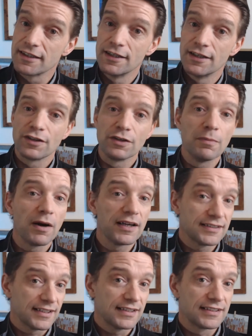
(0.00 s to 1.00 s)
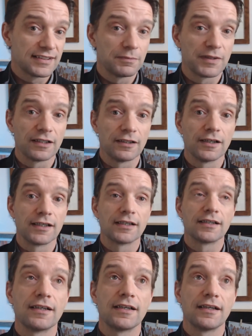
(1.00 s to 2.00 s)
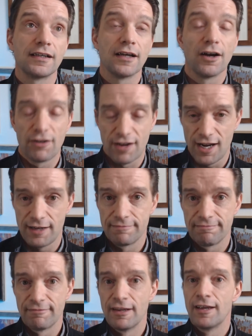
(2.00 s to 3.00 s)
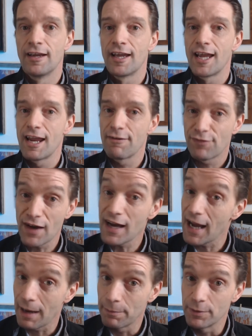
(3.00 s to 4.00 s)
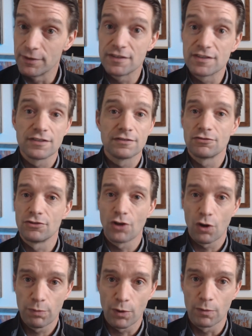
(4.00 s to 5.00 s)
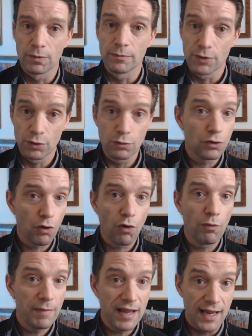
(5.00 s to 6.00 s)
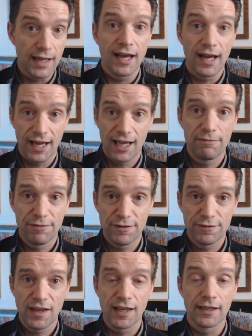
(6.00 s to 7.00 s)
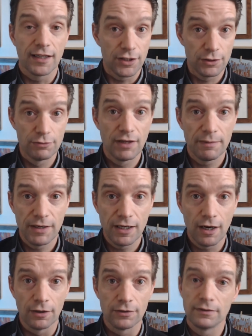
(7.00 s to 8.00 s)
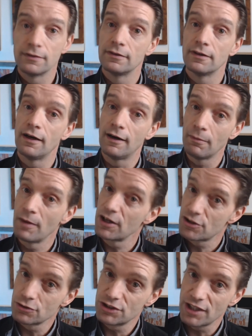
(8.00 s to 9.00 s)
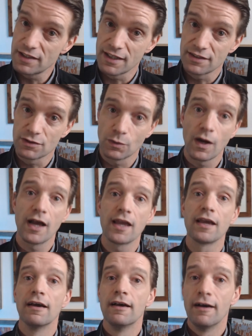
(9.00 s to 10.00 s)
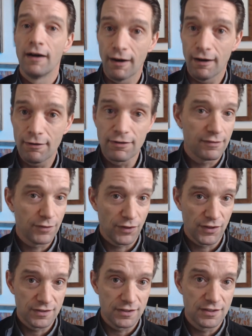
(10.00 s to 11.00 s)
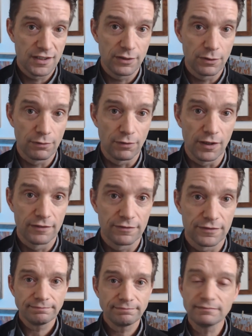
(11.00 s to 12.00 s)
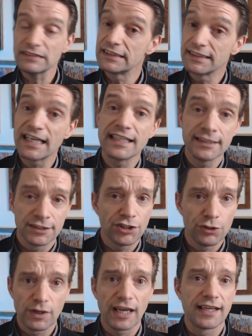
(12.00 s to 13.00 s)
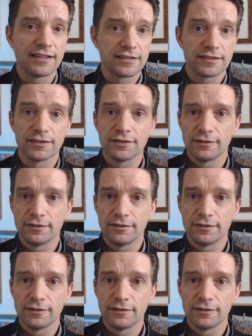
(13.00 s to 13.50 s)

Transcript: you might say something like, okay, if that happens, no problem. You call me at 8:15 and you let me know. I'll make sure Jess gets away. I'll cover things until you arrive. And then you get into